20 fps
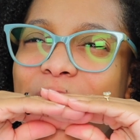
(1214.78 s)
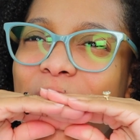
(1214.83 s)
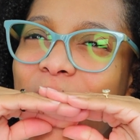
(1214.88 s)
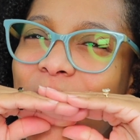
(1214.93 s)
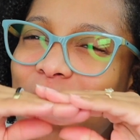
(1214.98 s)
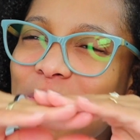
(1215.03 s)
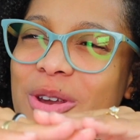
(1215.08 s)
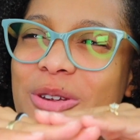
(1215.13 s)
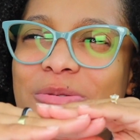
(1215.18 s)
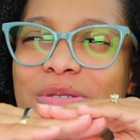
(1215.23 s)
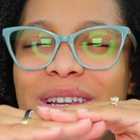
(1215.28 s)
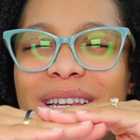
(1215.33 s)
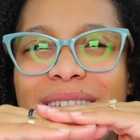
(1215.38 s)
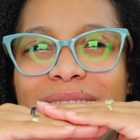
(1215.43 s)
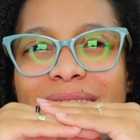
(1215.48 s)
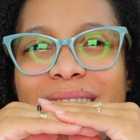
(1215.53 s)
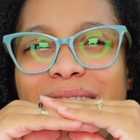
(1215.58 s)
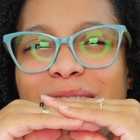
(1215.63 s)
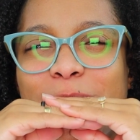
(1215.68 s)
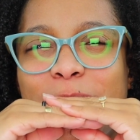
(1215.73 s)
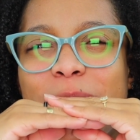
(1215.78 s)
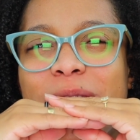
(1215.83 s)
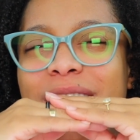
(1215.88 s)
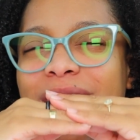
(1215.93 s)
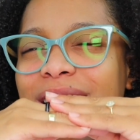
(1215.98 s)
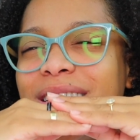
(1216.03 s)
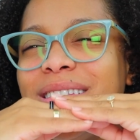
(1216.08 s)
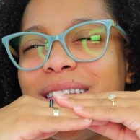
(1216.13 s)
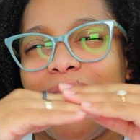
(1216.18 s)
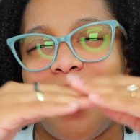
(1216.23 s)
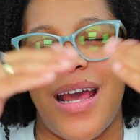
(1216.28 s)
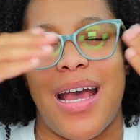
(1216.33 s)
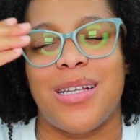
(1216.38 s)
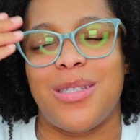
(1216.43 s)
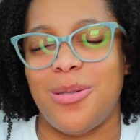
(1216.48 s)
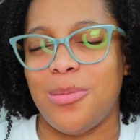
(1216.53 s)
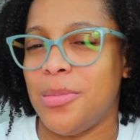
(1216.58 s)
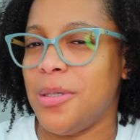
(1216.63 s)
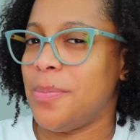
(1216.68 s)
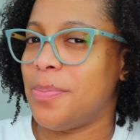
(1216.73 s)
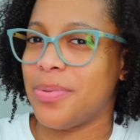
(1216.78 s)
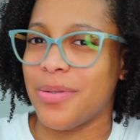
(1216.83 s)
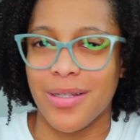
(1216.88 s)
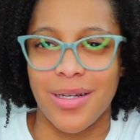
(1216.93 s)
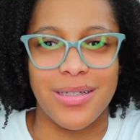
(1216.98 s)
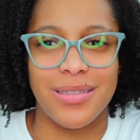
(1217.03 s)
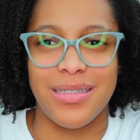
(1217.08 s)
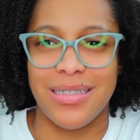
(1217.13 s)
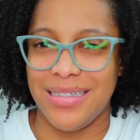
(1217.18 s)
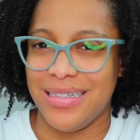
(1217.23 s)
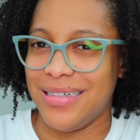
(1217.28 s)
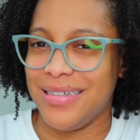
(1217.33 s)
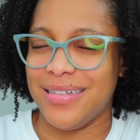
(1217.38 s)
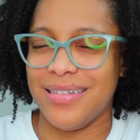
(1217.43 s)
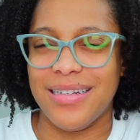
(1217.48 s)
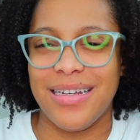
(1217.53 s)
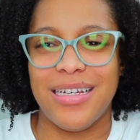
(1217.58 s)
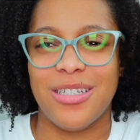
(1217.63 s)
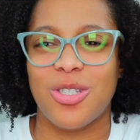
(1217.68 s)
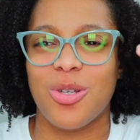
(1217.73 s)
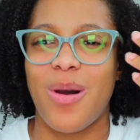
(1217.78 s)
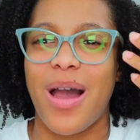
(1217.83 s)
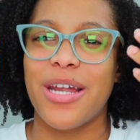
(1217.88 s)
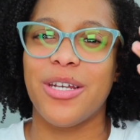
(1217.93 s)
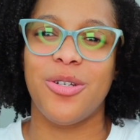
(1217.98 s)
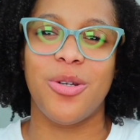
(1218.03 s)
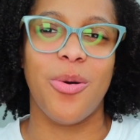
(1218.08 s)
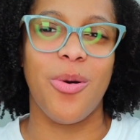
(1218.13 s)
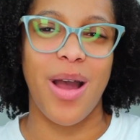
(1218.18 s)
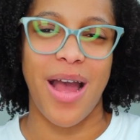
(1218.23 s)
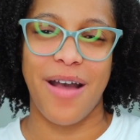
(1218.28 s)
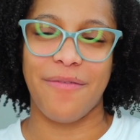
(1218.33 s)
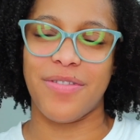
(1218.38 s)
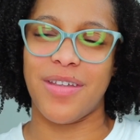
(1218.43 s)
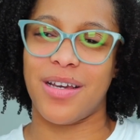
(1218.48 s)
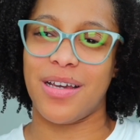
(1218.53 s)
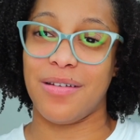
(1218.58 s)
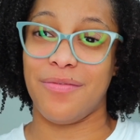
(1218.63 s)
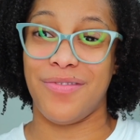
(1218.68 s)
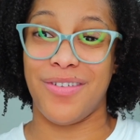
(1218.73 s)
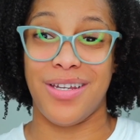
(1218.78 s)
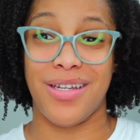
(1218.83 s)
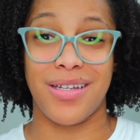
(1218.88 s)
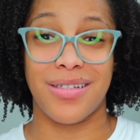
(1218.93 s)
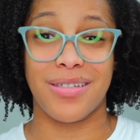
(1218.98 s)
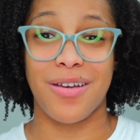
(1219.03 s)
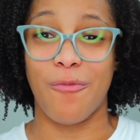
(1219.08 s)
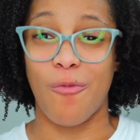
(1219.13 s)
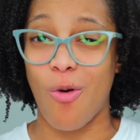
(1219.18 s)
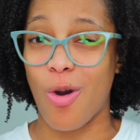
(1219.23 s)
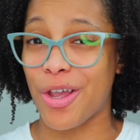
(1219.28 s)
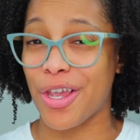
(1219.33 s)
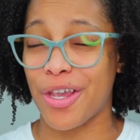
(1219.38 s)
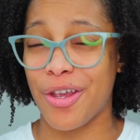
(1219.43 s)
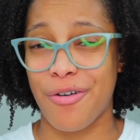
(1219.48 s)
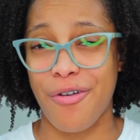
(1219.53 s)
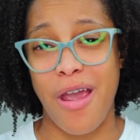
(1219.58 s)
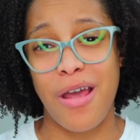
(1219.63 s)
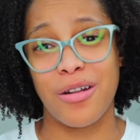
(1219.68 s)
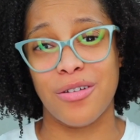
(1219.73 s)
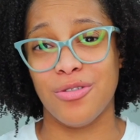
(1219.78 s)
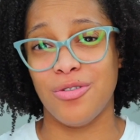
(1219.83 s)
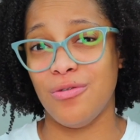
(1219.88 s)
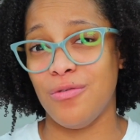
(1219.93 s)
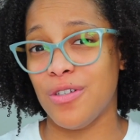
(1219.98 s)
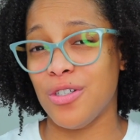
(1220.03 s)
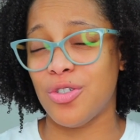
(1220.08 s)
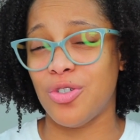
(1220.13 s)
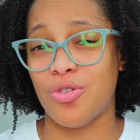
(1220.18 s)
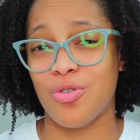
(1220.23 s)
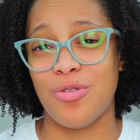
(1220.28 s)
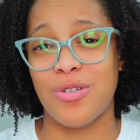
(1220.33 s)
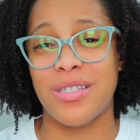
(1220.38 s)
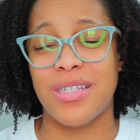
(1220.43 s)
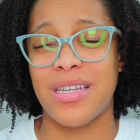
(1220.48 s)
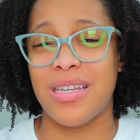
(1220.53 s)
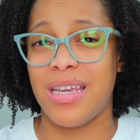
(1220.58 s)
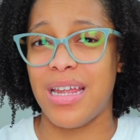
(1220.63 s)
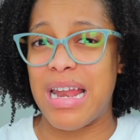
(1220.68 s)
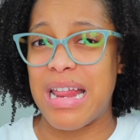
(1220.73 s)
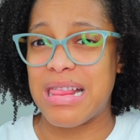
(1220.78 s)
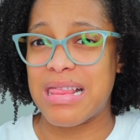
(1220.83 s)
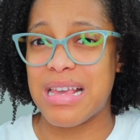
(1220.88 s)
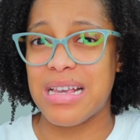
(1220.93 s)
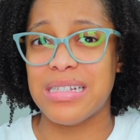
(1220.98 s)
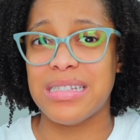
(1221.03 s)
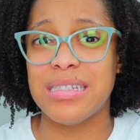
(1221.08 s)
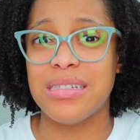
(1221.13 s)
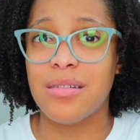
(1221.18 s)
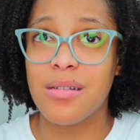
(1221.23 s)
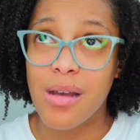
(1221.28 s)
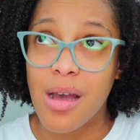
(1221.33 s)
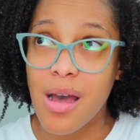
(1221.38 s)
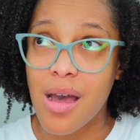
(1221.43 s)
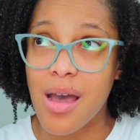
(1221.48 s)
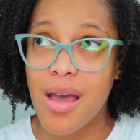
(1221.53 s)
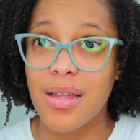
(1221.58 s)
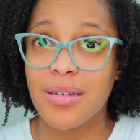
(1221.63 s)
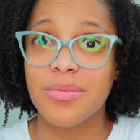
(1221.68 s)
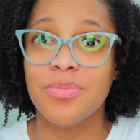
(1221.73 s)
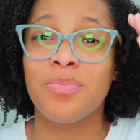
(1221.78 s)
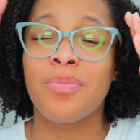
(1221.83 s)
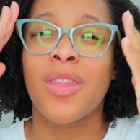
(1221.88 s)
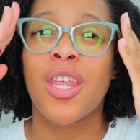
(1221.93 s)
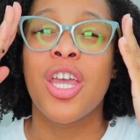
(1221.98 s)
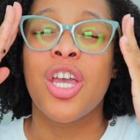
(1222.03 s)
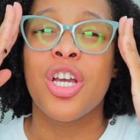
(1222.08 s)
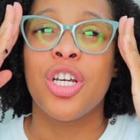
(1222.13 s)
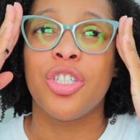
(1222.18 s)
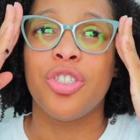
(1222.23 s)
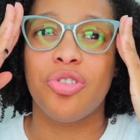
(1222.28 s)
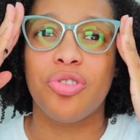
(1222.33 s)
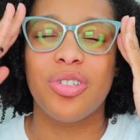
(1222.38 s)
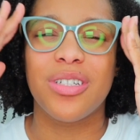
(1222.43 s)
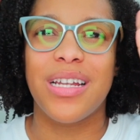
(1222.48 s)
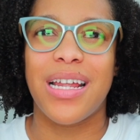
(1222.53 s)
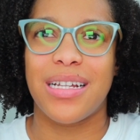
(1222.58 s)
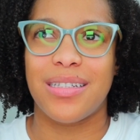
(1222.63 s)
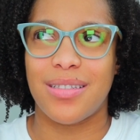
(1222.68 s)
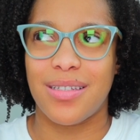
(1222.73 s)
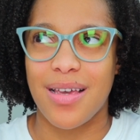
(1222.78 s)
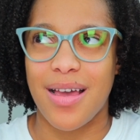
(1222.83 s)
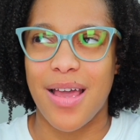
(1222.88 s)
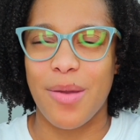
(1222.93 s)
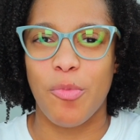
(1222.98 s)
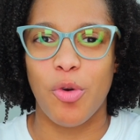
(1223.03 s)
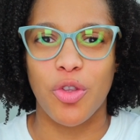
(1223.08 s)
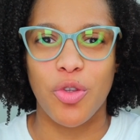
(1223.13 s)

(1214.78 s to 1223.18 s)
the only reason is because it has to be plugged in, and so I don't have the convenience of walking around and doing chores and getting things done during that time.